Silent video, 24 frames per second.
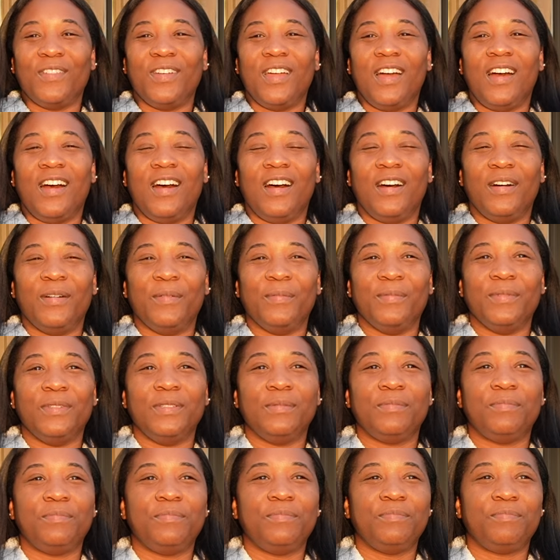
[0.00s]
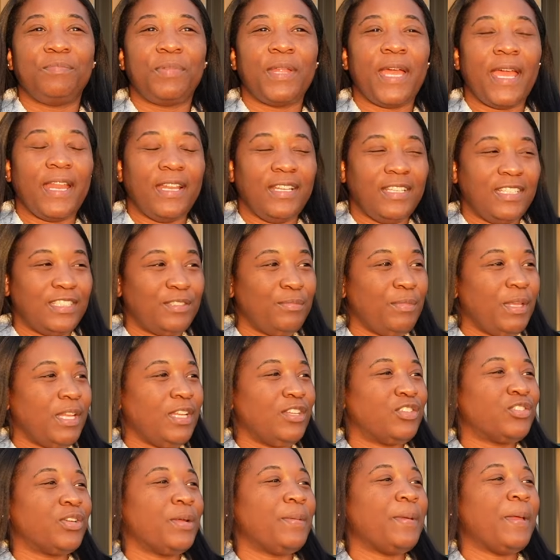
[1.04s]
um, planning this
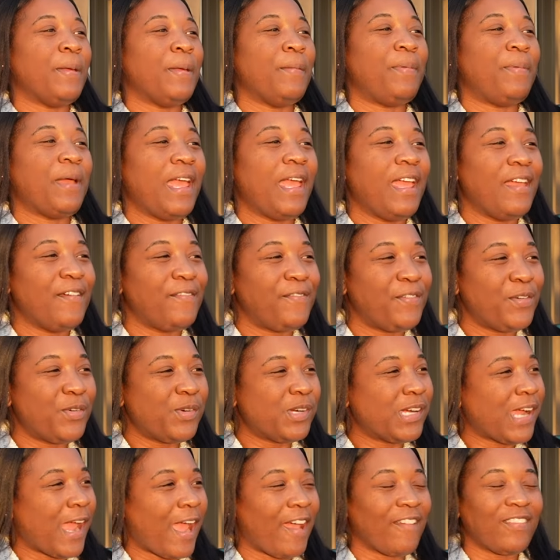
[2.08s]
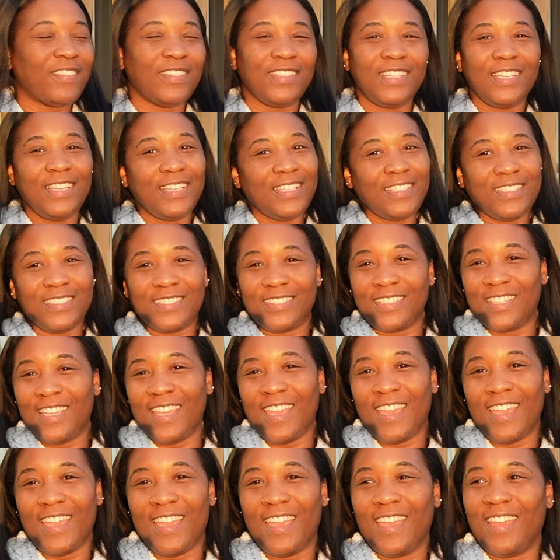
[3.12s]
mini trip and paying for it after this,
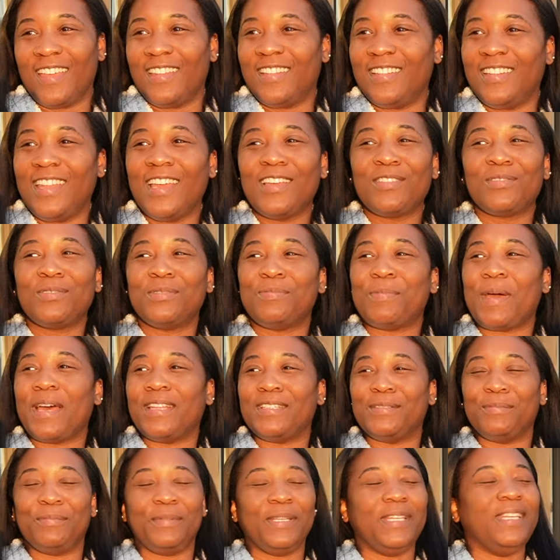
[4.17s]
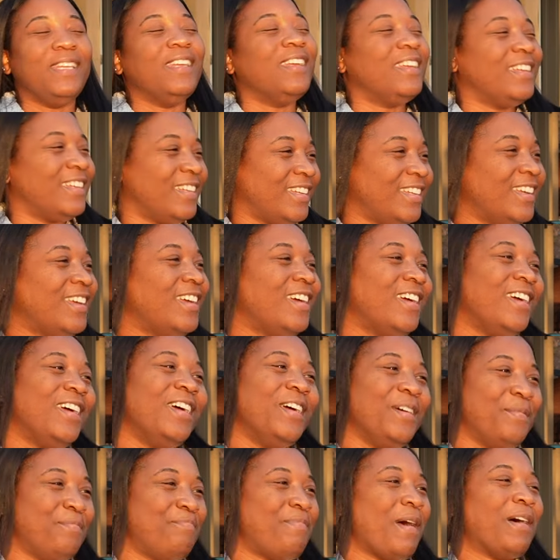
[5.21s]
yeah, the next one's about to be
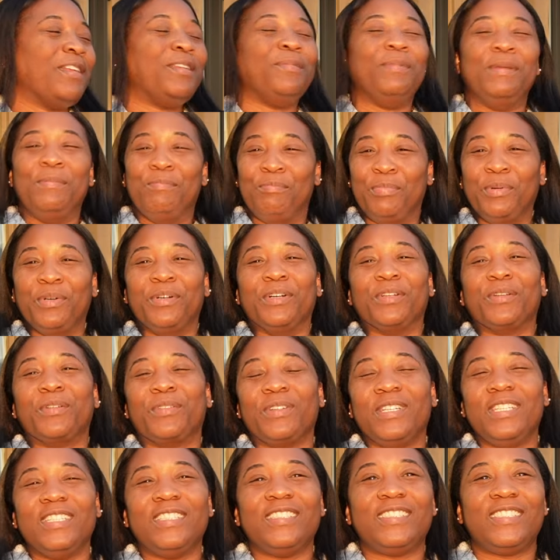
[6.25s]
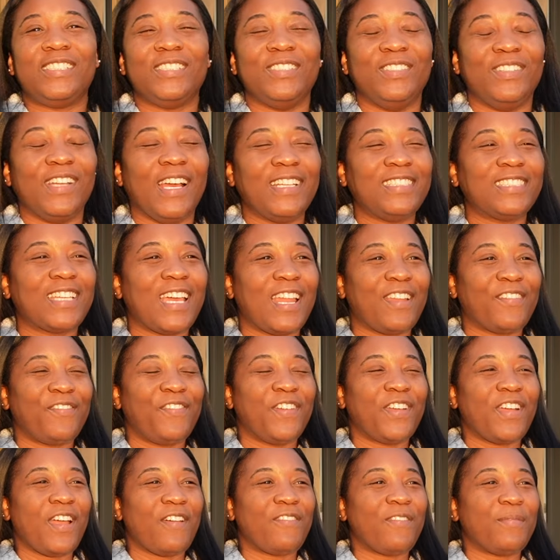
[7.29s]
about to be booked real soon. I just got to
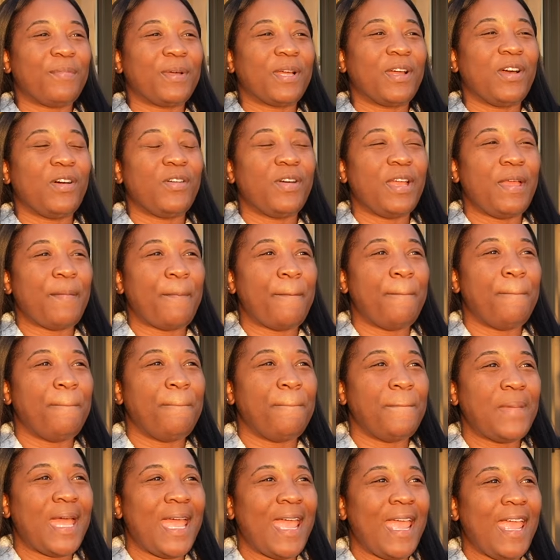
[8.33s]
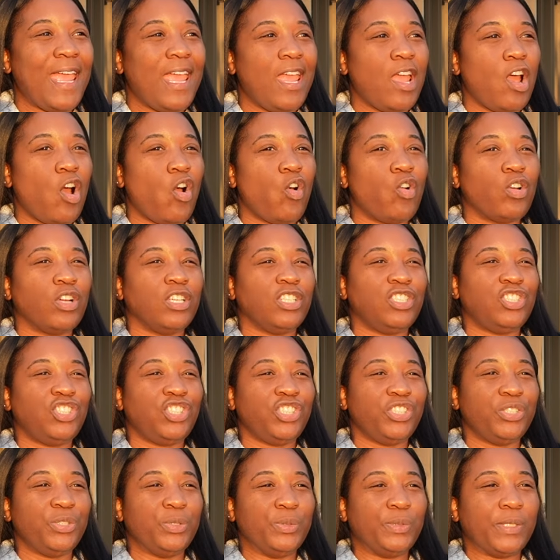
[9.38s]
figure out if I'm going to go in May or
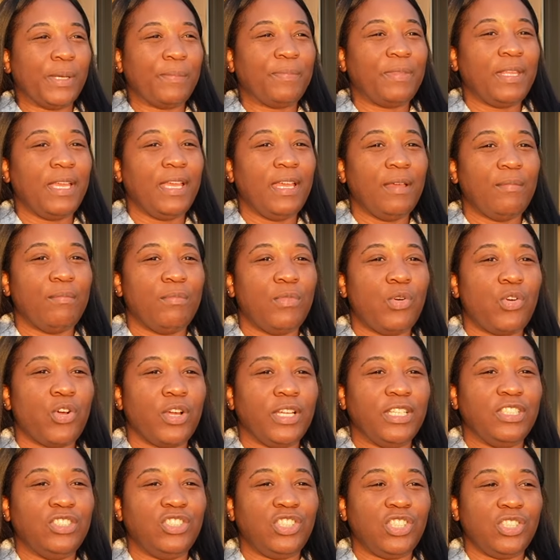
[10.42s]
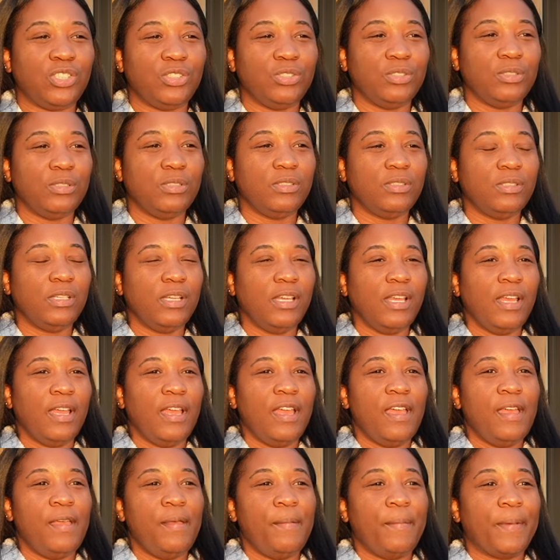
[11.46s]
June. I'm thinking more in June
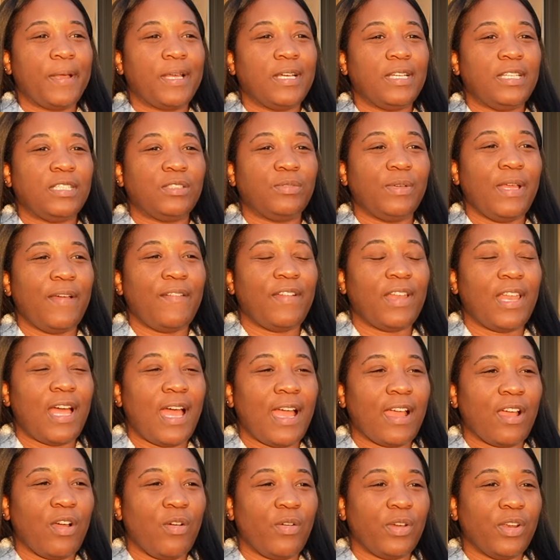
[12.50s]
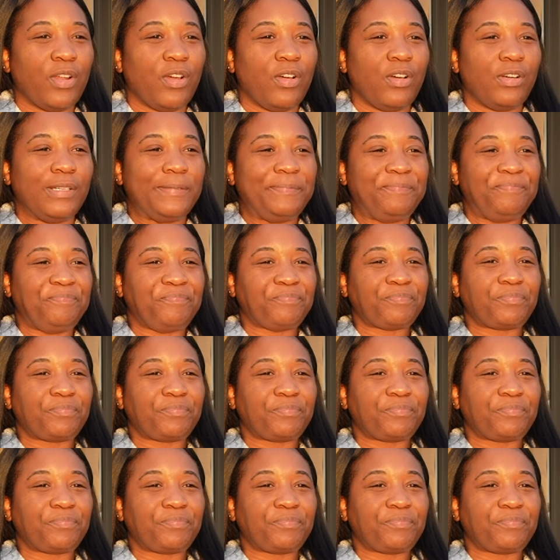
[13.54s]
because we have a lot going on.